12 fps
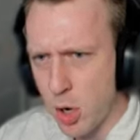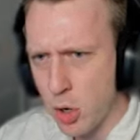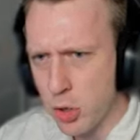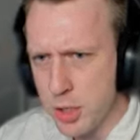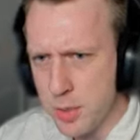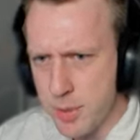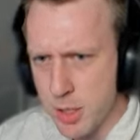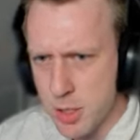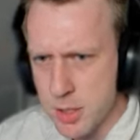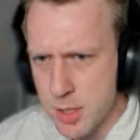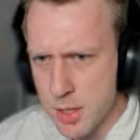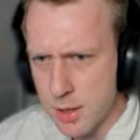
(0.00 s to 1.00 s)
only
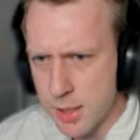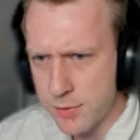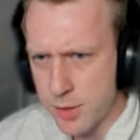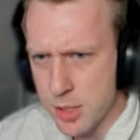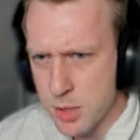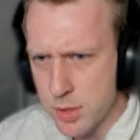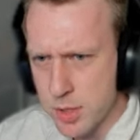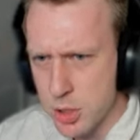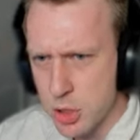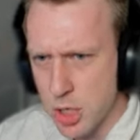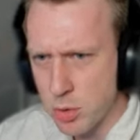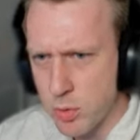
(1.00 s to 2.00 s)
because leaving us with a
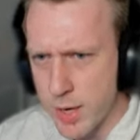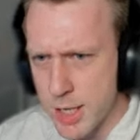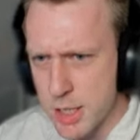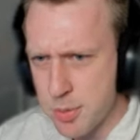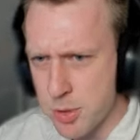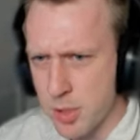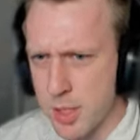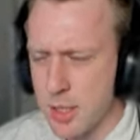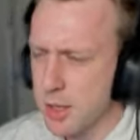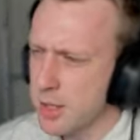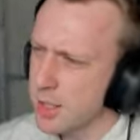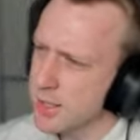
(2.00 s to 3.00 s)
jungle Espeon. And
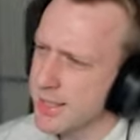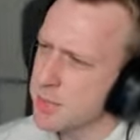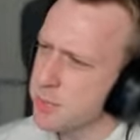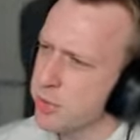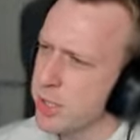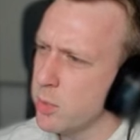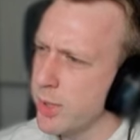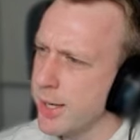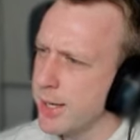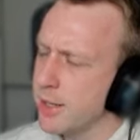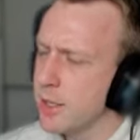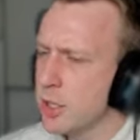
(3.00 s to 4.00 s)
you think that's pretty
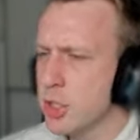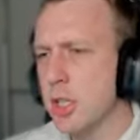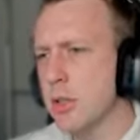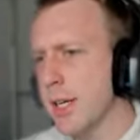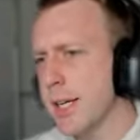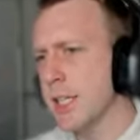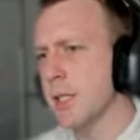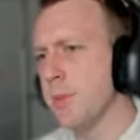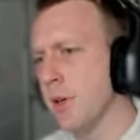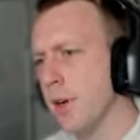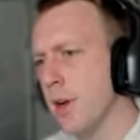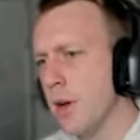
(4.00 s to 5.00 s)
weird, jungle
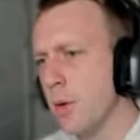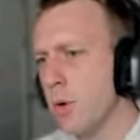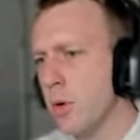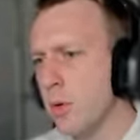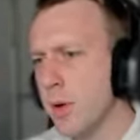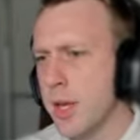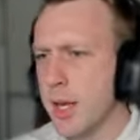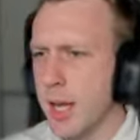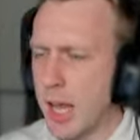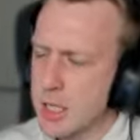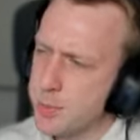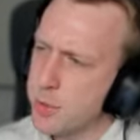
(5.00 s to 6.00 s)
Espeon. Well,
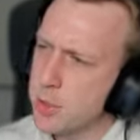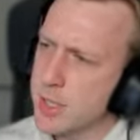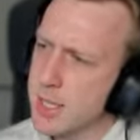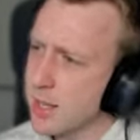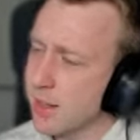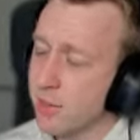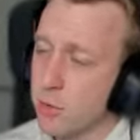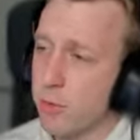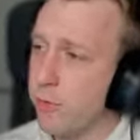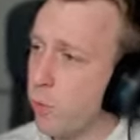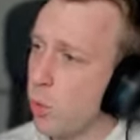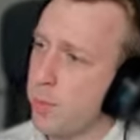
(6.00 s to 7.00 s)
Espeon gets a level
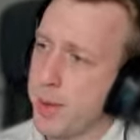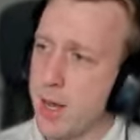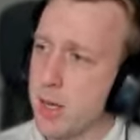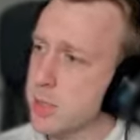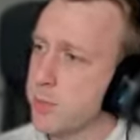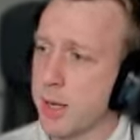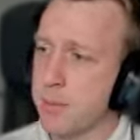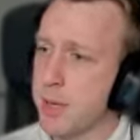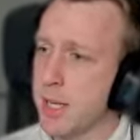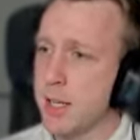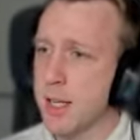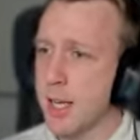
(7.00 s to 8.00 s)
4 power spike,
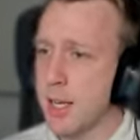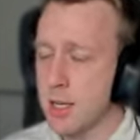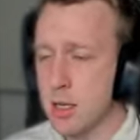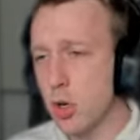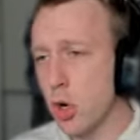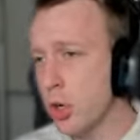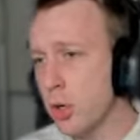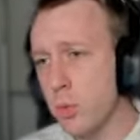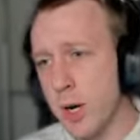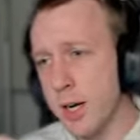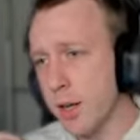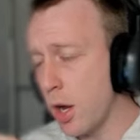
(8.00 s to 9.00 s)
meaning that he can go
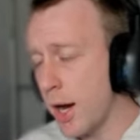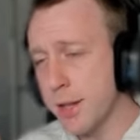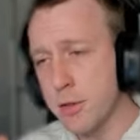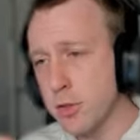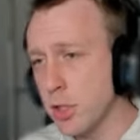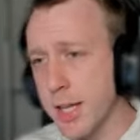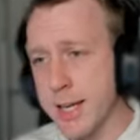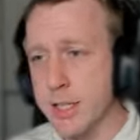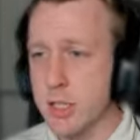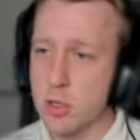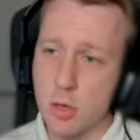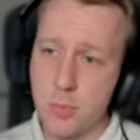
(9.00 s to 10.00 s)
to either of the
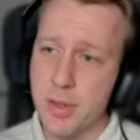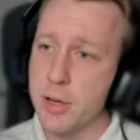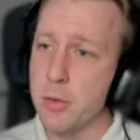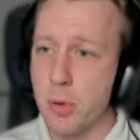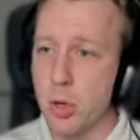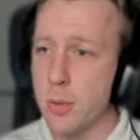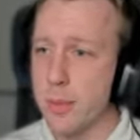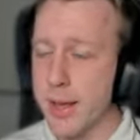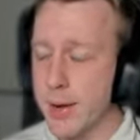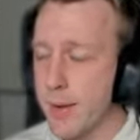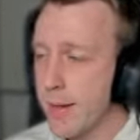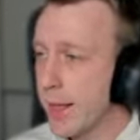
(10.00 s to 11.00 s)
lanes, top lane or bottom
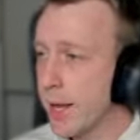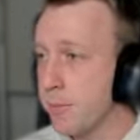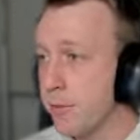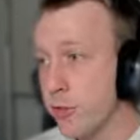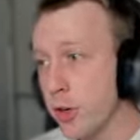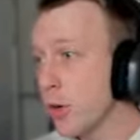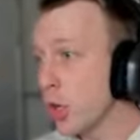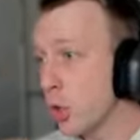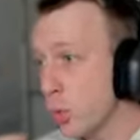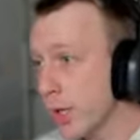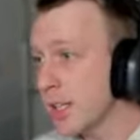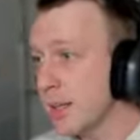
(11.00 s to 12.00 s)
lane, very, very
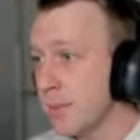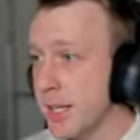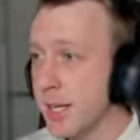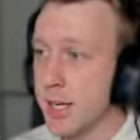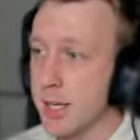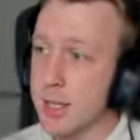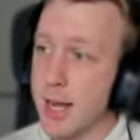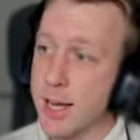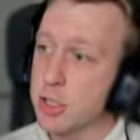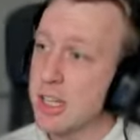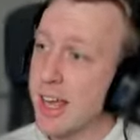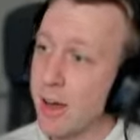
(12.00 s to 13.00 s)
quickly, meaning he can
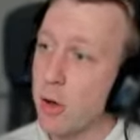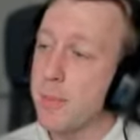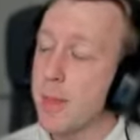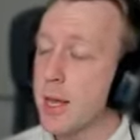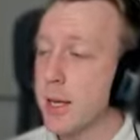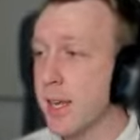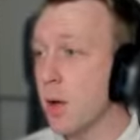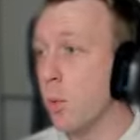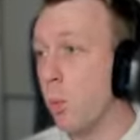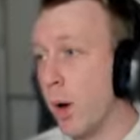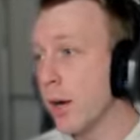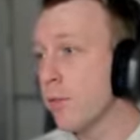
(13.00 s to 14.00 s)
actually help
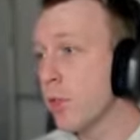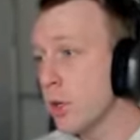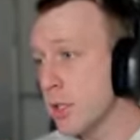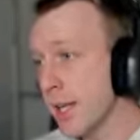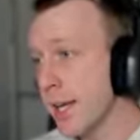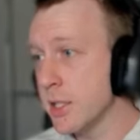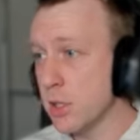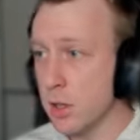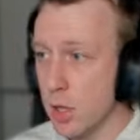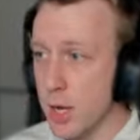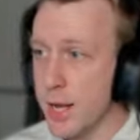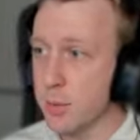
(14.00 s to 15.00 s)
get one of those lanes
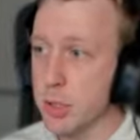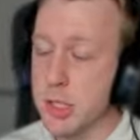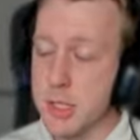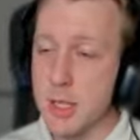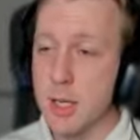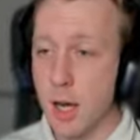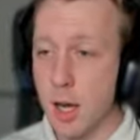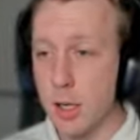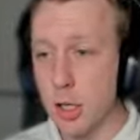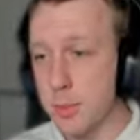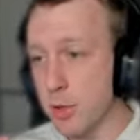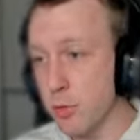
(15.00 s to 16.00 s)
online, which is going
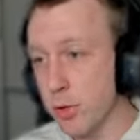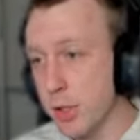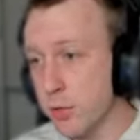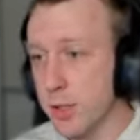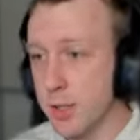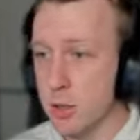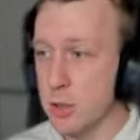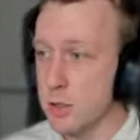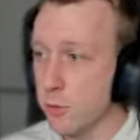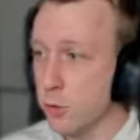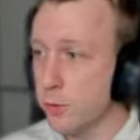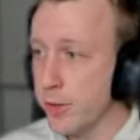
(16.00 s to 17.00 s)
to be really, really
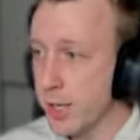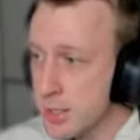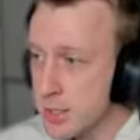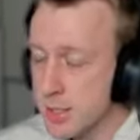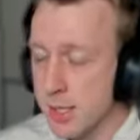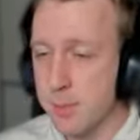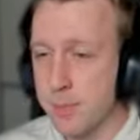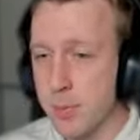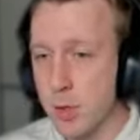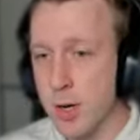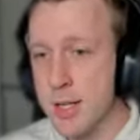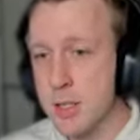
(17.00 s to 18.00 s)
useful for his team.
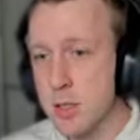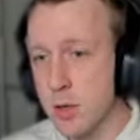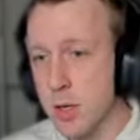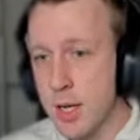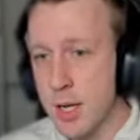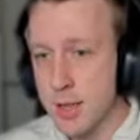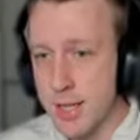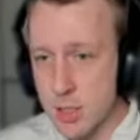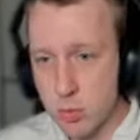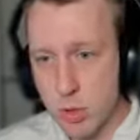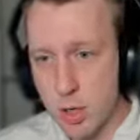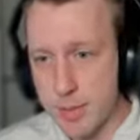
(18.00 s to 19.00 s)
All right, so
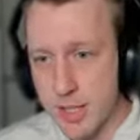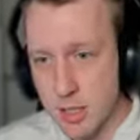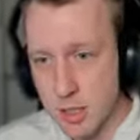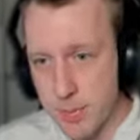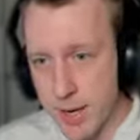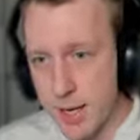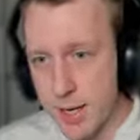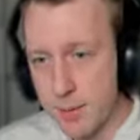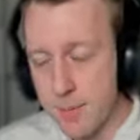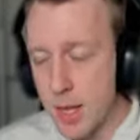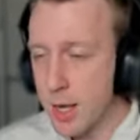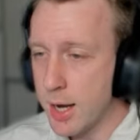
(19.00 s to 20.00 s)
that's what I'm
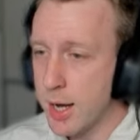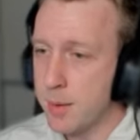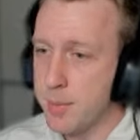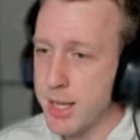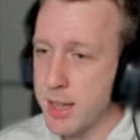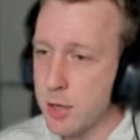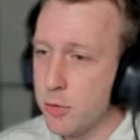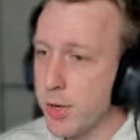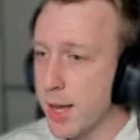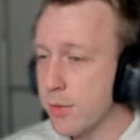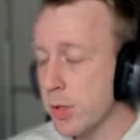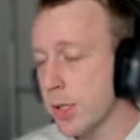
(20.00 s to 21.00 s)
anticipating. And then if we
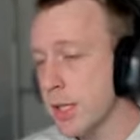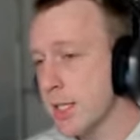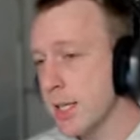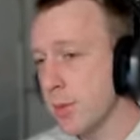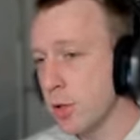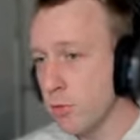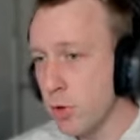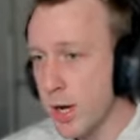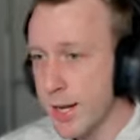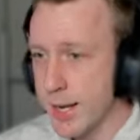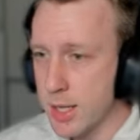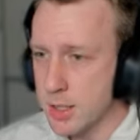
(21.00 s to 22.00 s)
have a look at the team on the
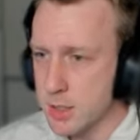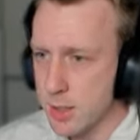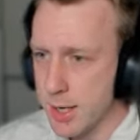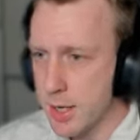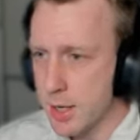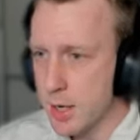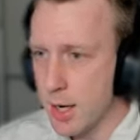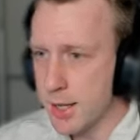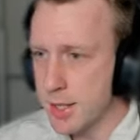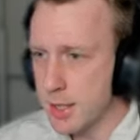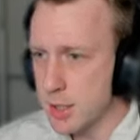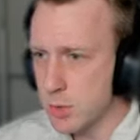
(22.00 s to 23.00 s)
right-hand side, I
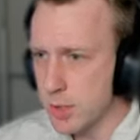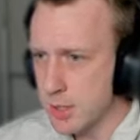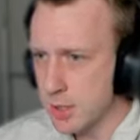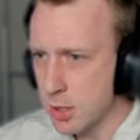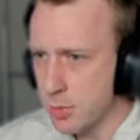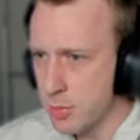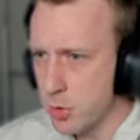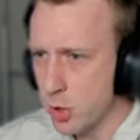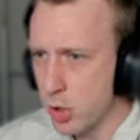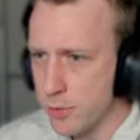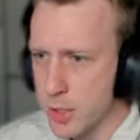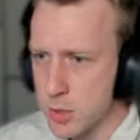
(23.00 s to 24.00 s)
think this one's a little bit
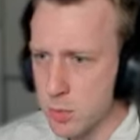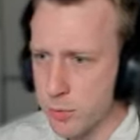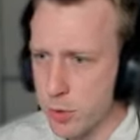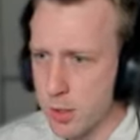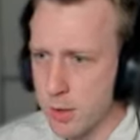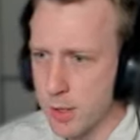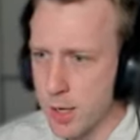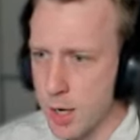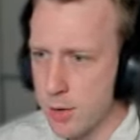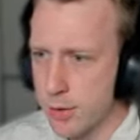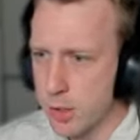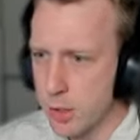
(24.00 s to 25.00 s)
more obvious. We've got a
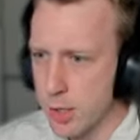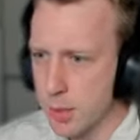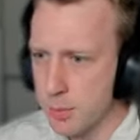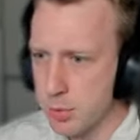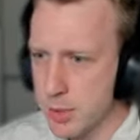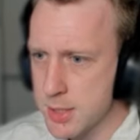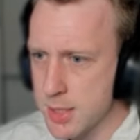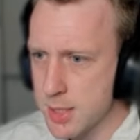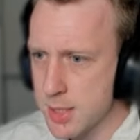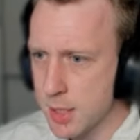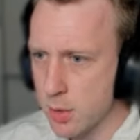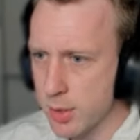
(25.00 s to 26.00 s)
Lucario and a Blissey.
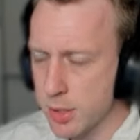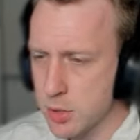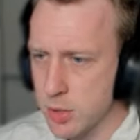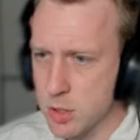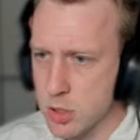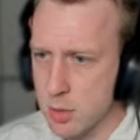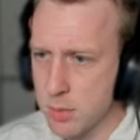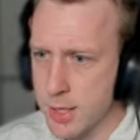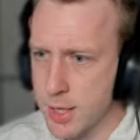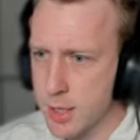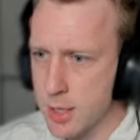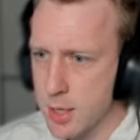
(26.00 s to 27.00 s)
They're going to the top
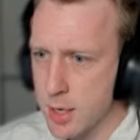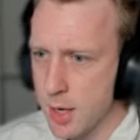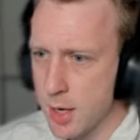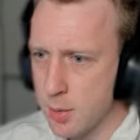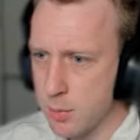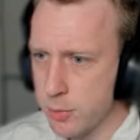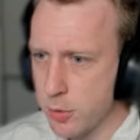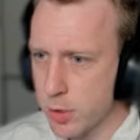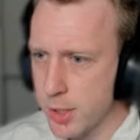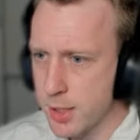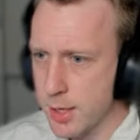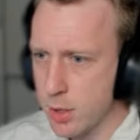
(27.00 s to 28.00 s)
lane. We've
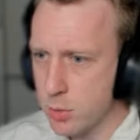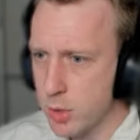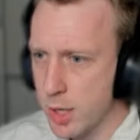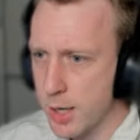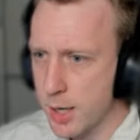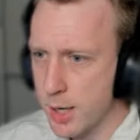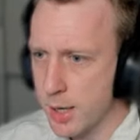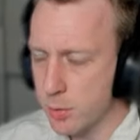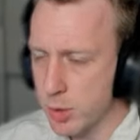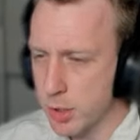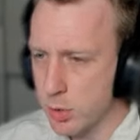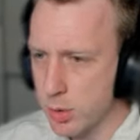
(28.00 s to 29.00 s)
got an a
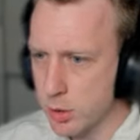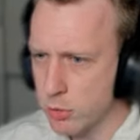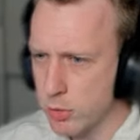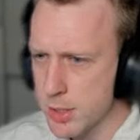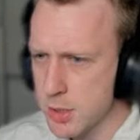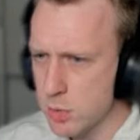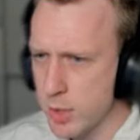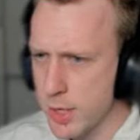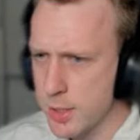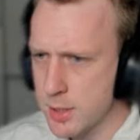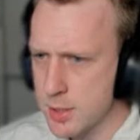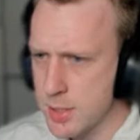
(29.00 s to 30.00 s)
Crustle
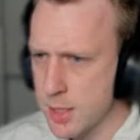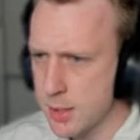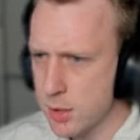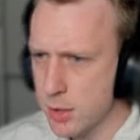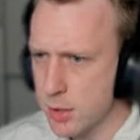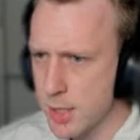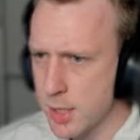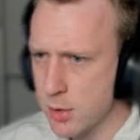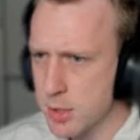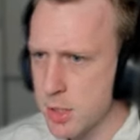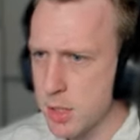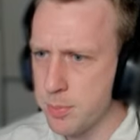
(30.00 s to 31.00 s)
and an Inteleon. They're
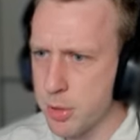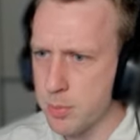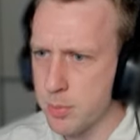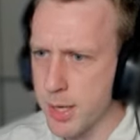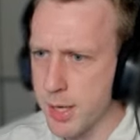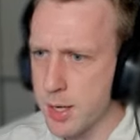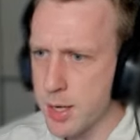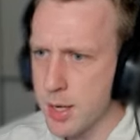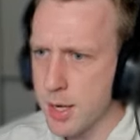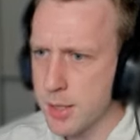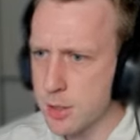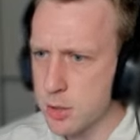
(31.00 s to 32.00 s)
going to the bottom lane.
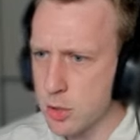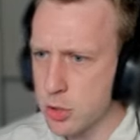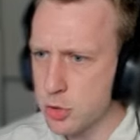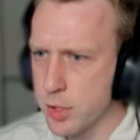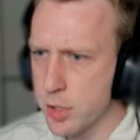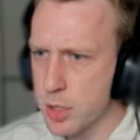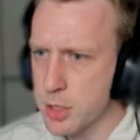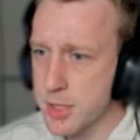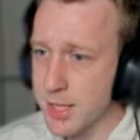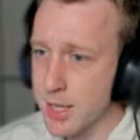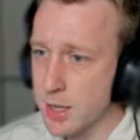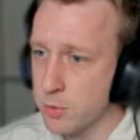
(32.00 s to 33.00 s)
And the Dodrio, to
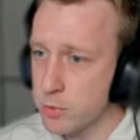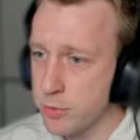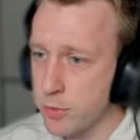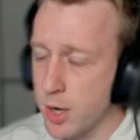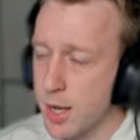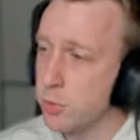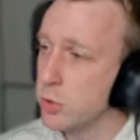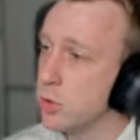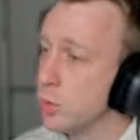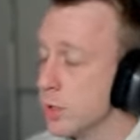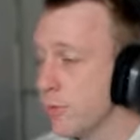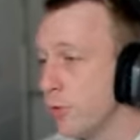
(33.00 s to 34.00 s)
get level 5, will
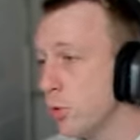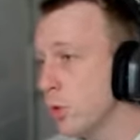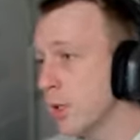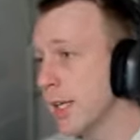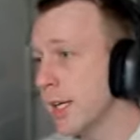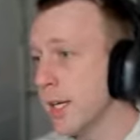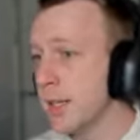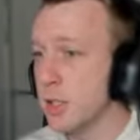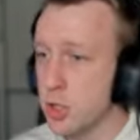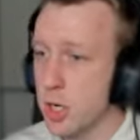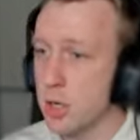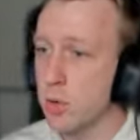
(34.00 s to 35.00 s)
do us full clear in the
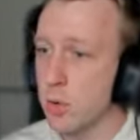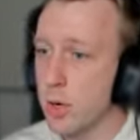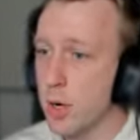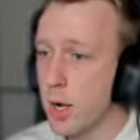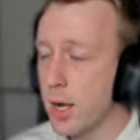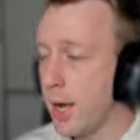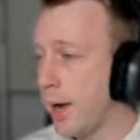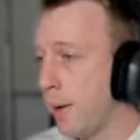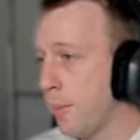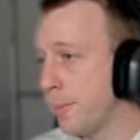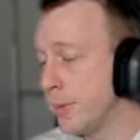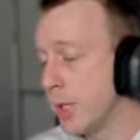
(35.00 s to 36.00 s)
jungle.
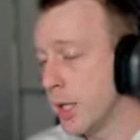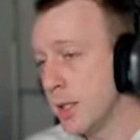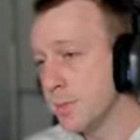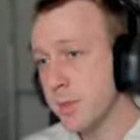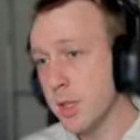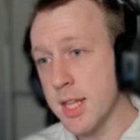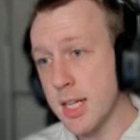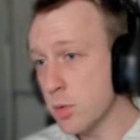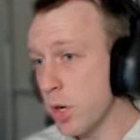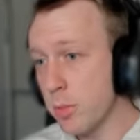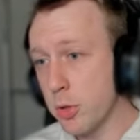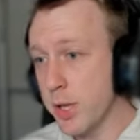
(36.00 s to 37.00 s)
That's
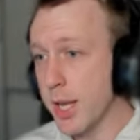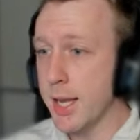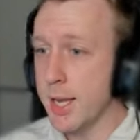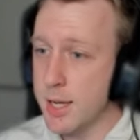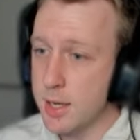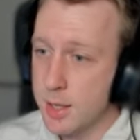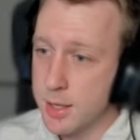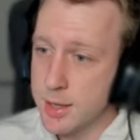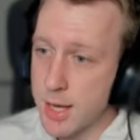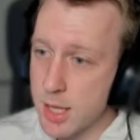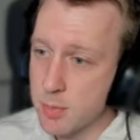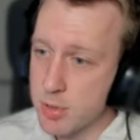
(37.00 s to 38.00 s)
what I'm looking at here.
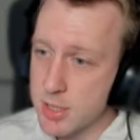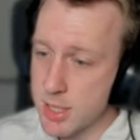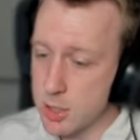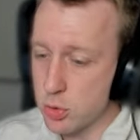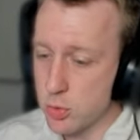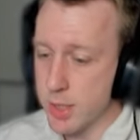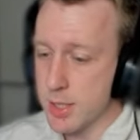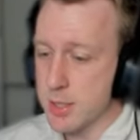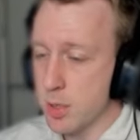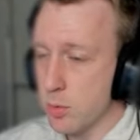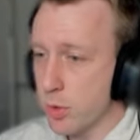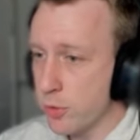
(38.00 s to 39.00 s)
The other potential is
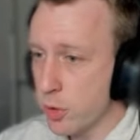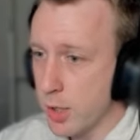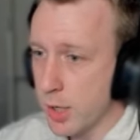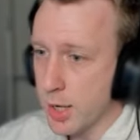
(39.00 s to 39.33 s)
that we've got